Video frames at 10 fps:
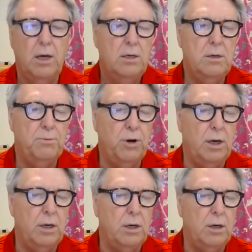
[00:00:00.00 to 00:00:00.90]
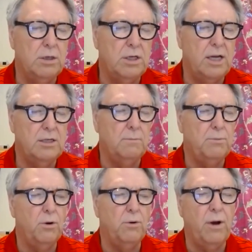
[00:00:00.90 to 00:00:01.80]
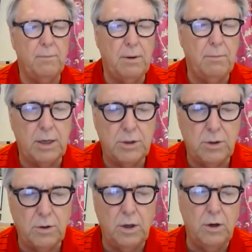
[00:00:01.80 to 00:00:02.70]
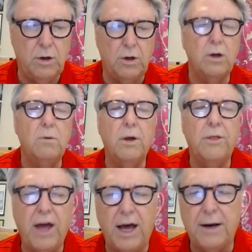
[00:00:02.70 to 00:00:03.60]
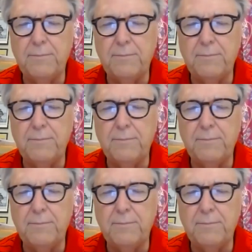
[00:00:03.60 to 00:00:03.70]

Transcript: to put into your sizing program and make sure that you're good with that.